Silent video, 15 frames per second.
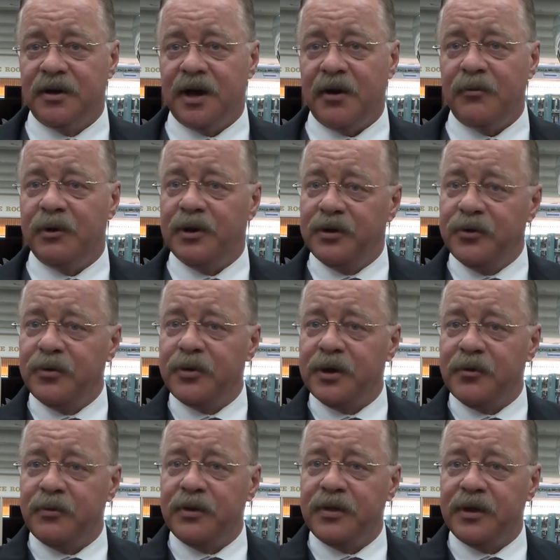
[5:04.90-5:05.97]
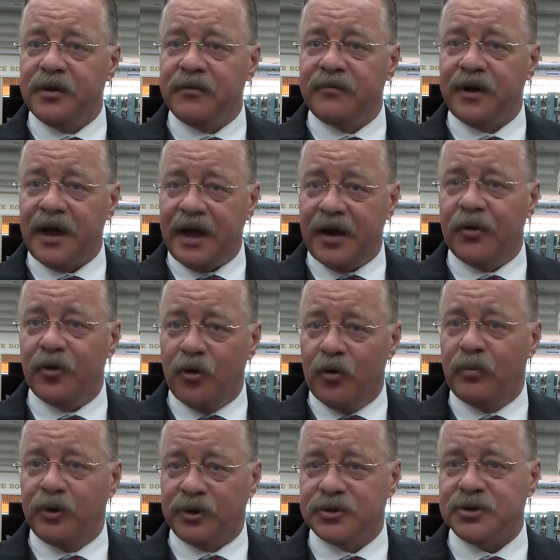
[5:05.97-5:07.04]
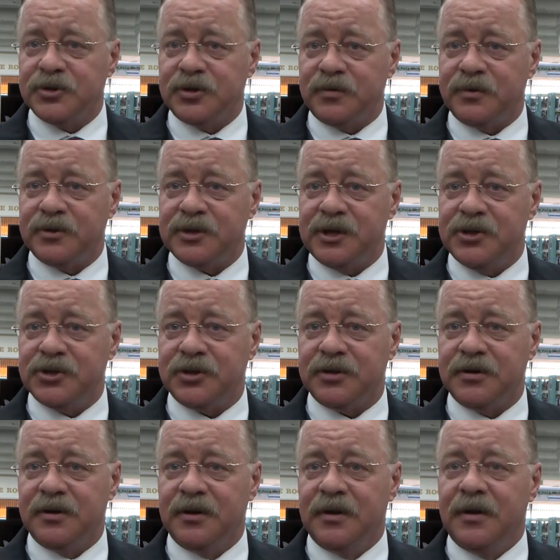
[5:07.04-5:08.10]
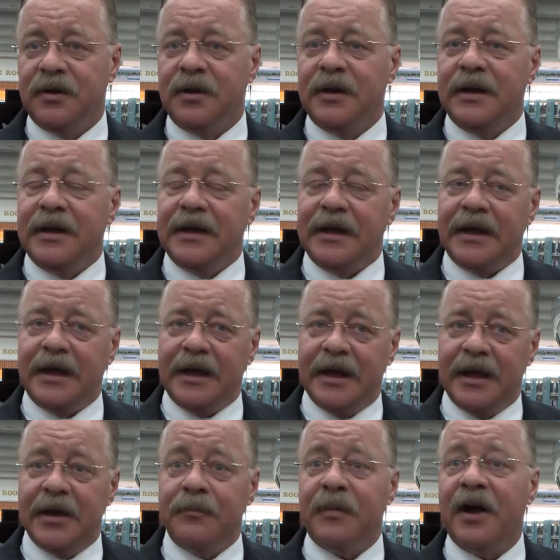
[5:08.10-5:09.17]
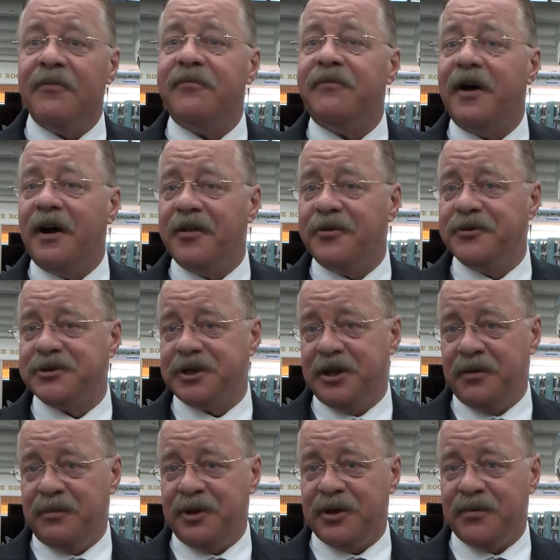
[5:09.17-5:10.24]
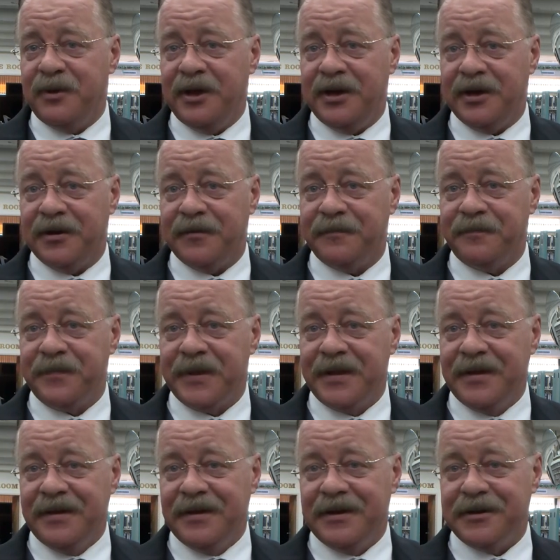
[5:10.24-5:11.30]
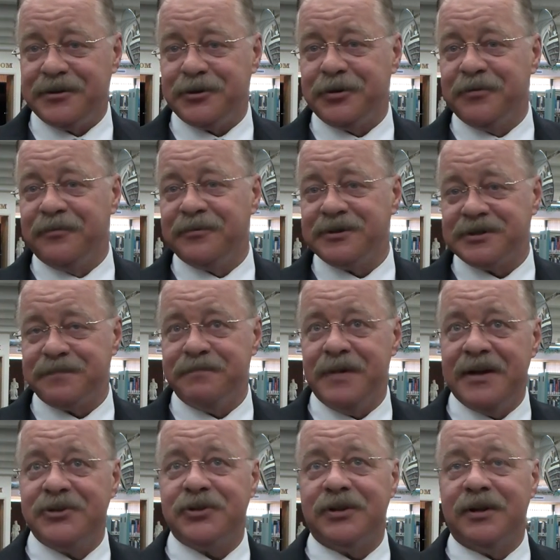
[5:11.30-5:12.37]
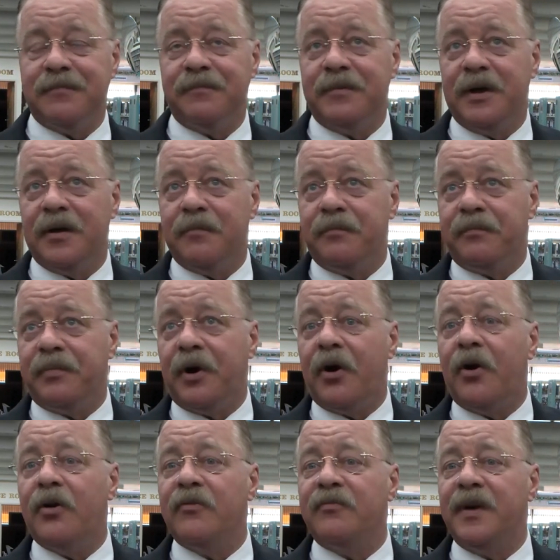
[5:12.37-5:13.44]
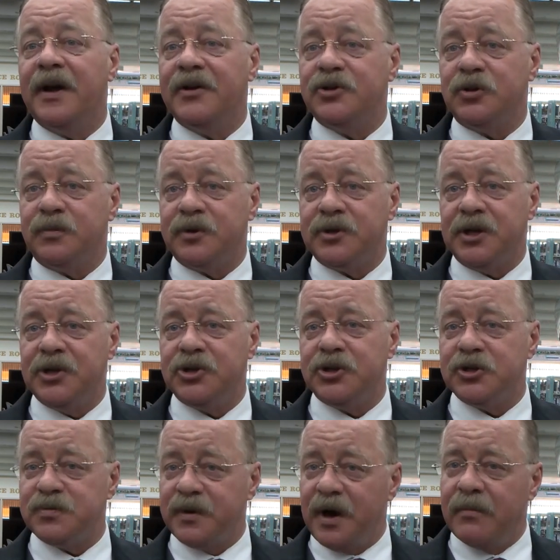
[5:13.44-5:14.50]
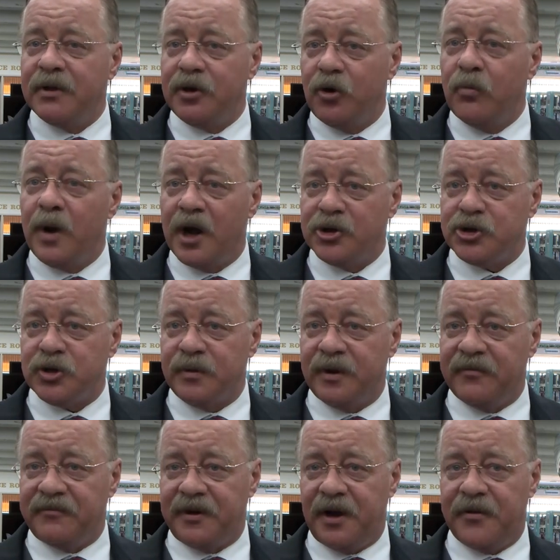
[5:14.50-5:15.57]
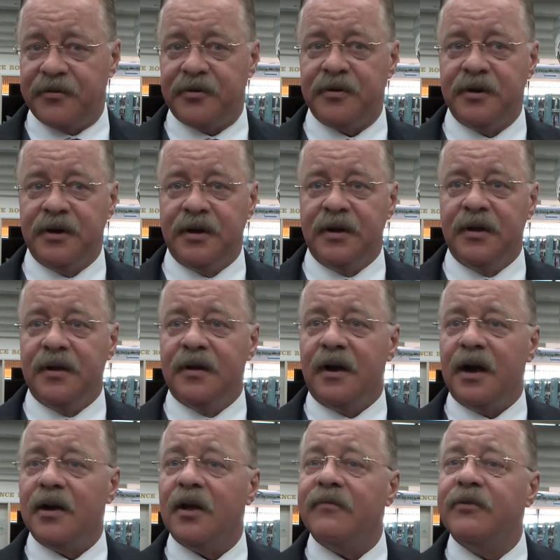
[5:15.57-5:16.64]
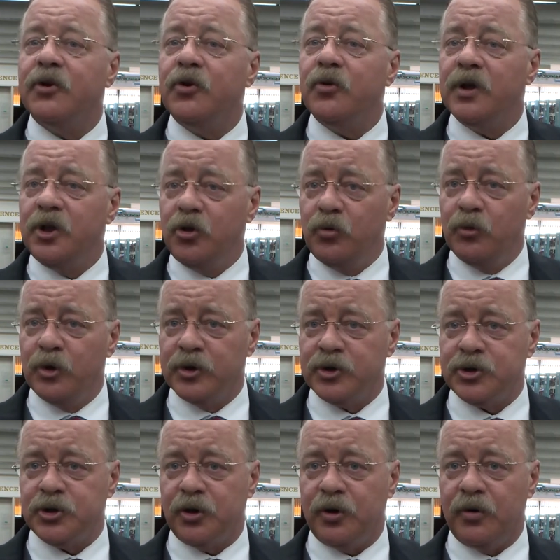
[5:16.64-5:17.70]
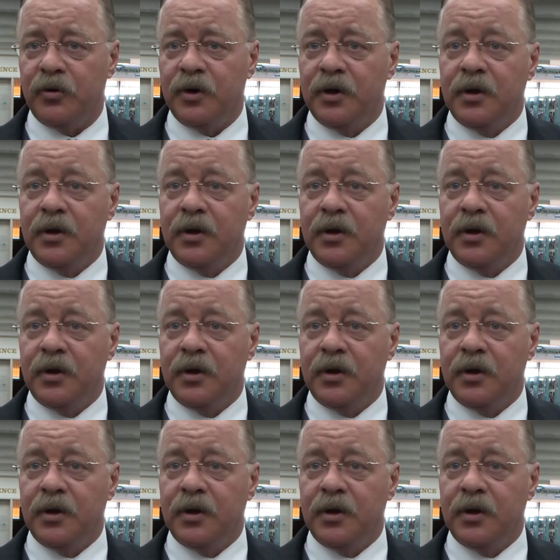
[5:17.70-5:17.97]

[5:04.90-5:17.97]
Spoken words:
I really do think we think of Hal Holbrook's interpretation. And my father is a hippie comedian. I should have mentioned that part of my interpretation is probably an homage to my father. I love to do a humorous show.